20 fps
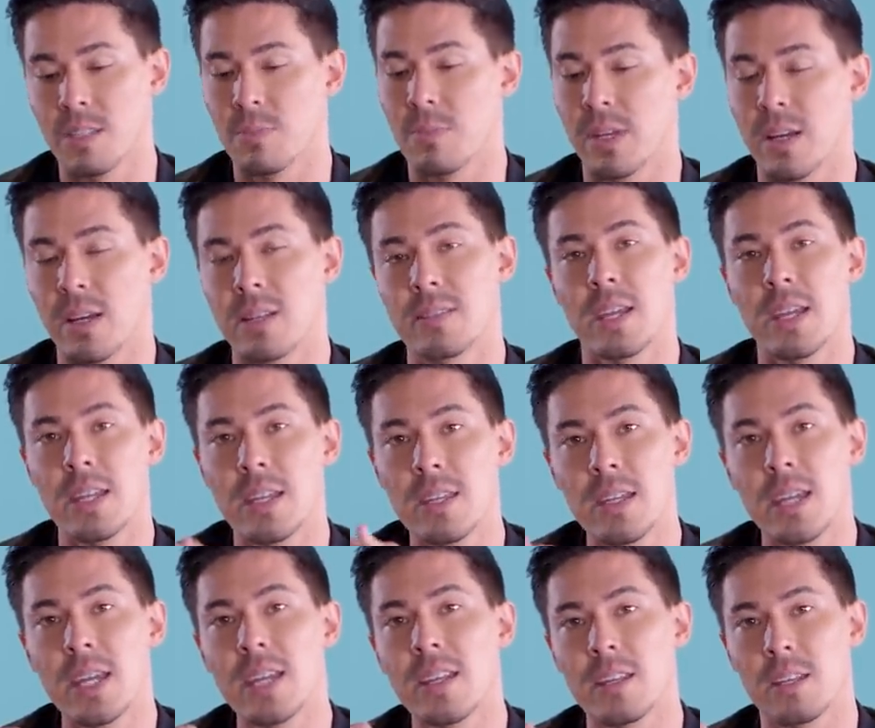is because they
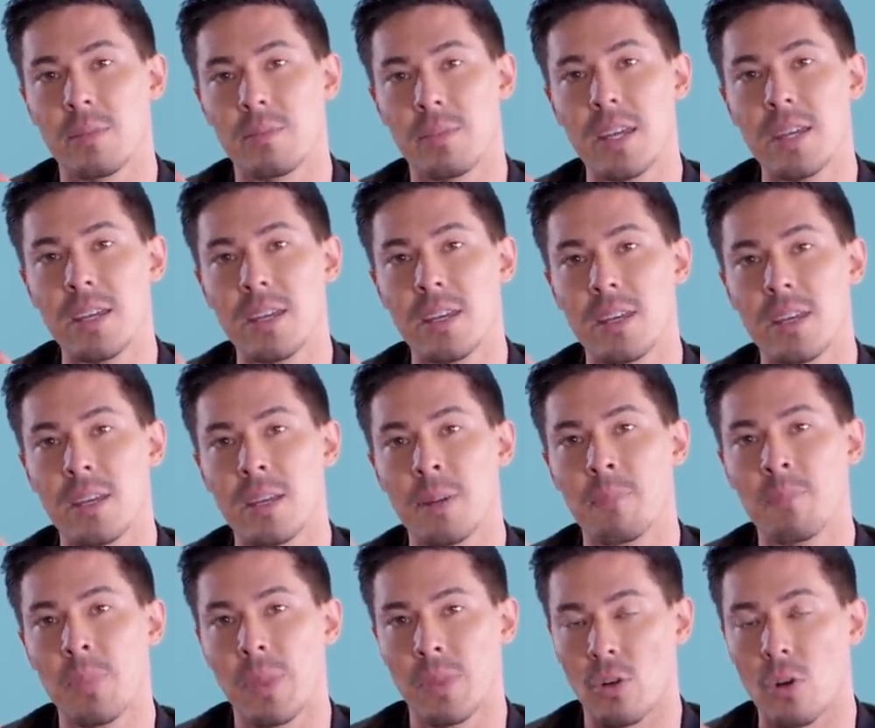needed the pinky
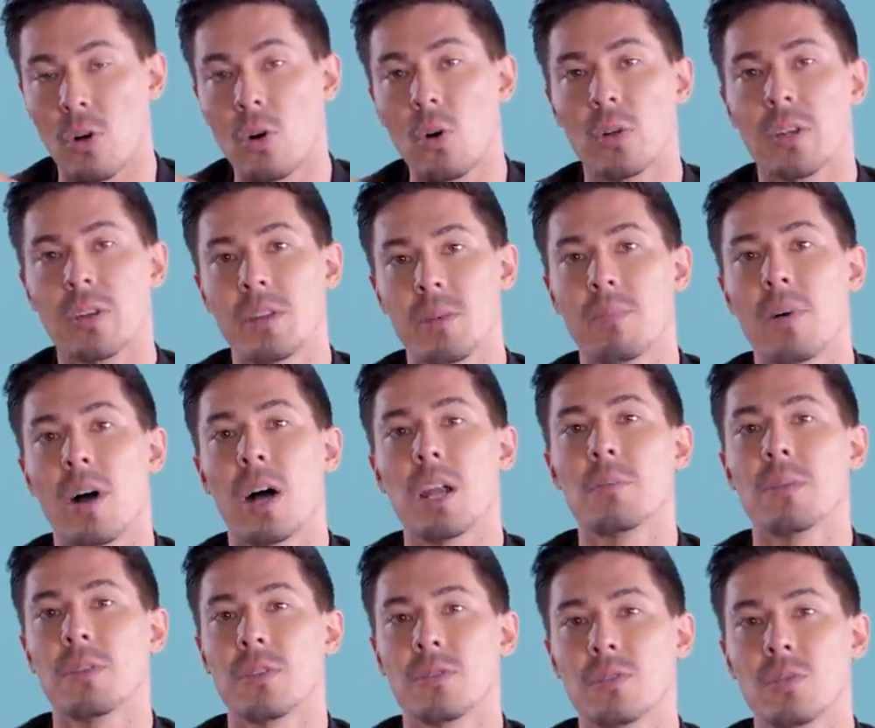to hold at the
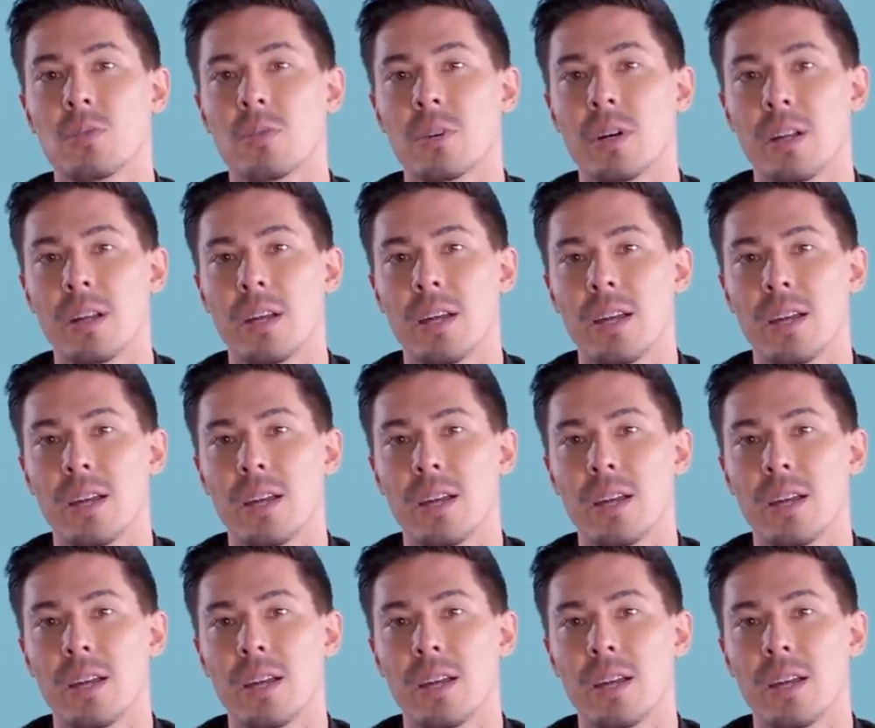bottom of the sword.